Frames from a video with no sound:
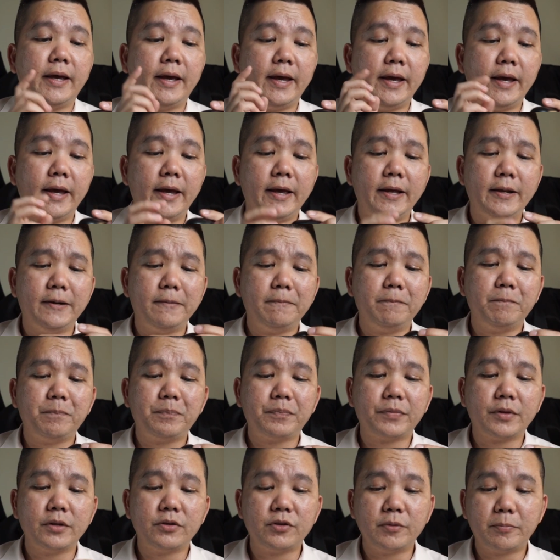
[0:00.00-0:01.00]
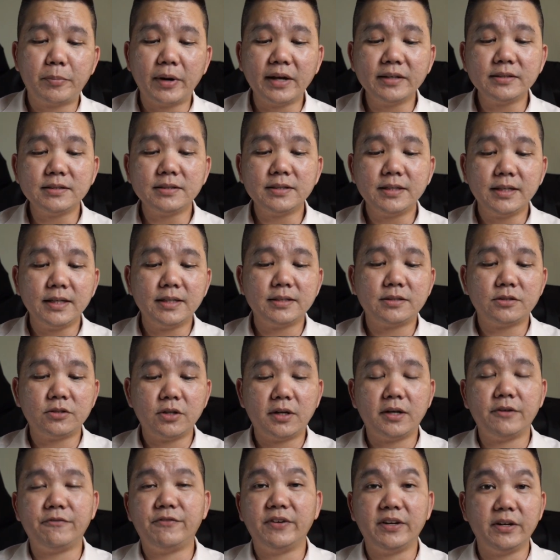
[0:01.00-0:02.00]
and surprisingly, it's
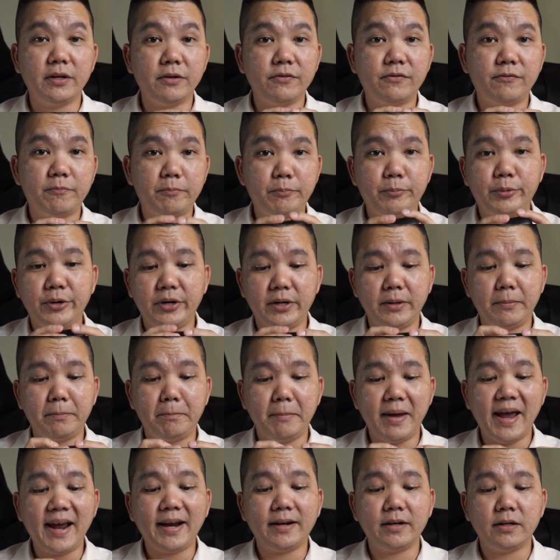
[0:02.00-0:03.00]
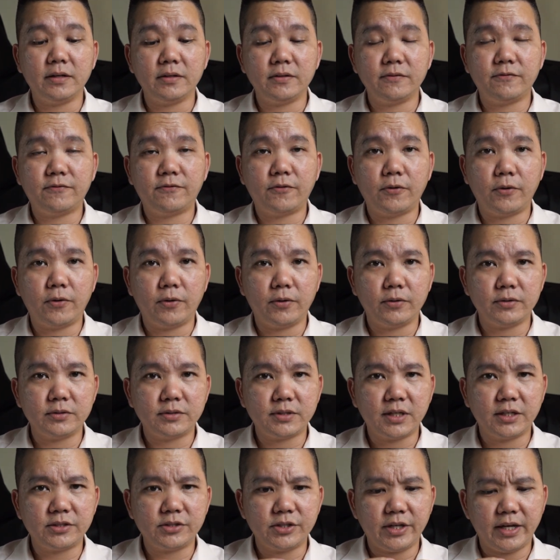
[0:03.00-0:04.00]
not a fingerprint magnet for
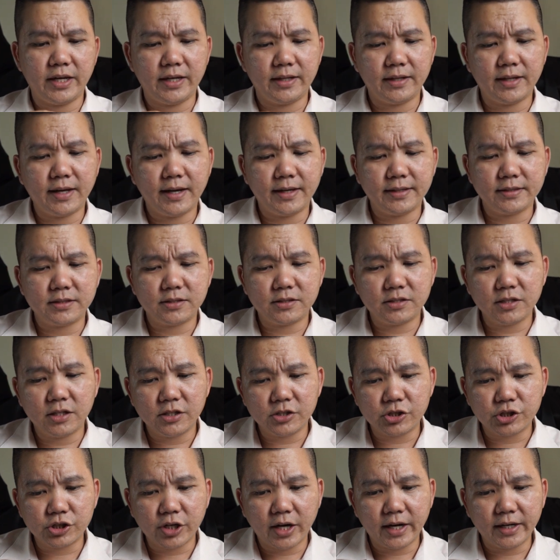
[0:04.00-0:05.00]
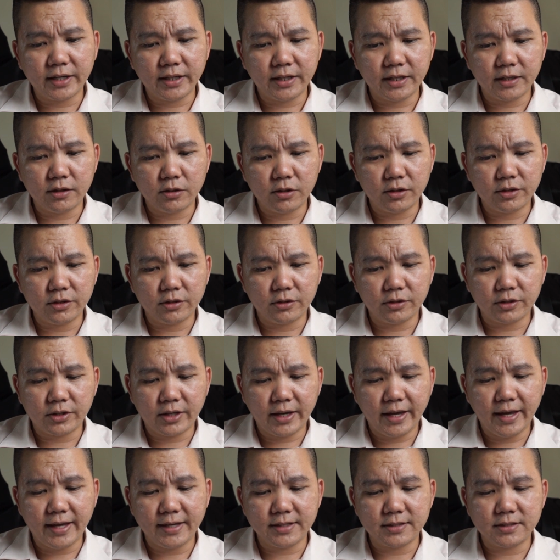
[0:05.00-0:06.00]
such a nice shiny little
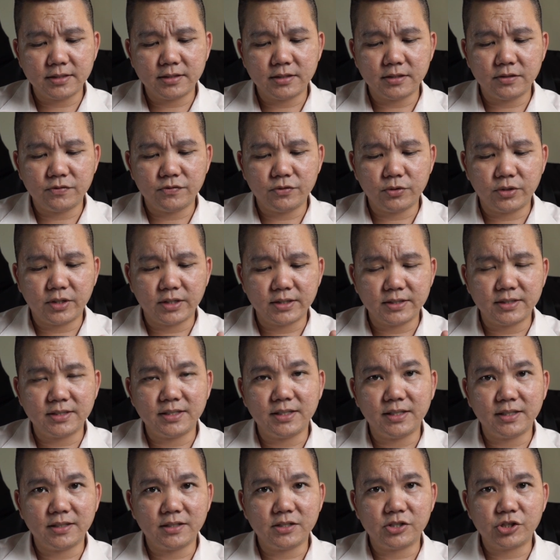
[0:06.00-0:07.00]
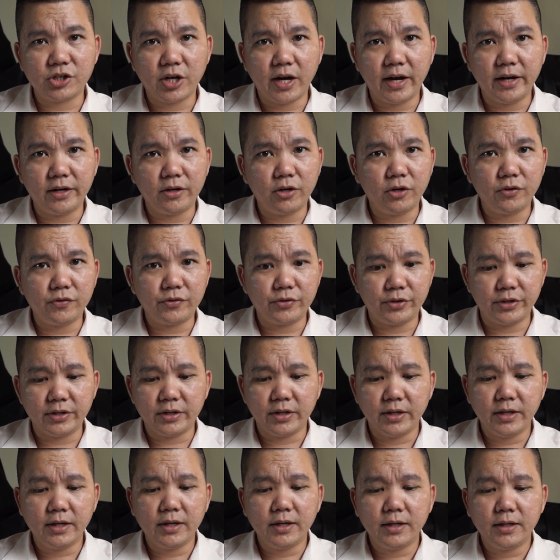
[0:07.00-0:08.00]
case, if you can see the shine over it.
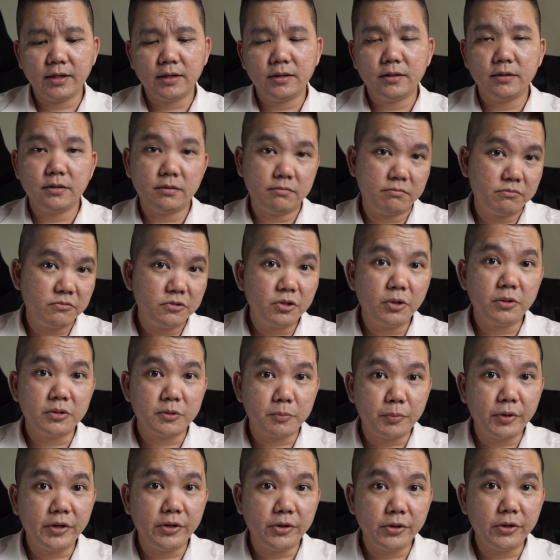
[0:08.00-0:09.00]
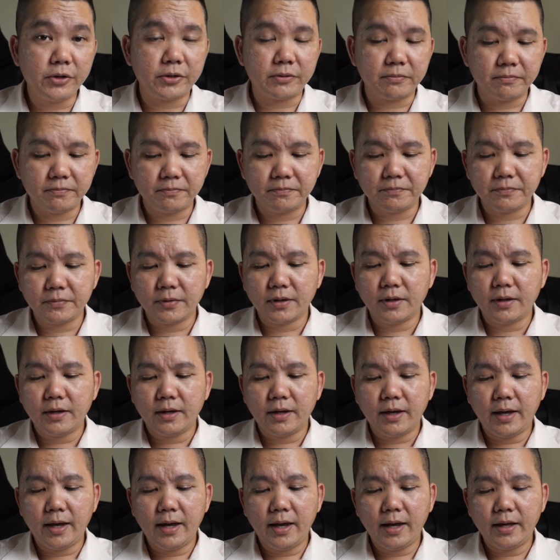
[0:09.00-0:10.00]
So it's pretty good.
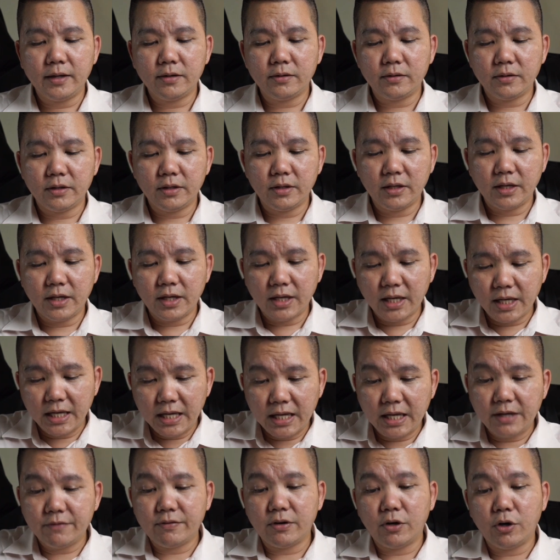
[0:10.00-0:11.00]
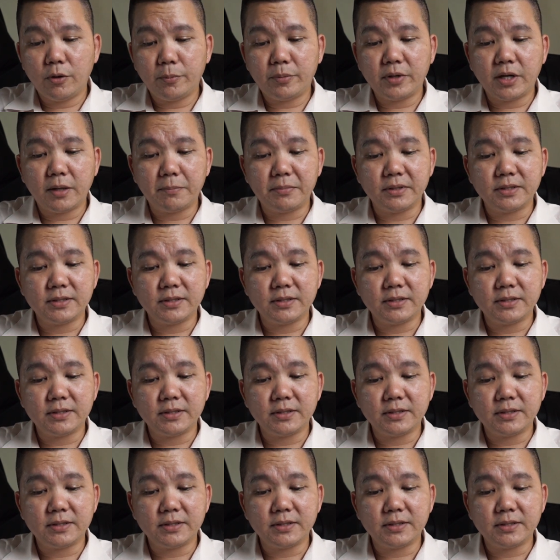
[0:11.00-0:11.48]
And if I open up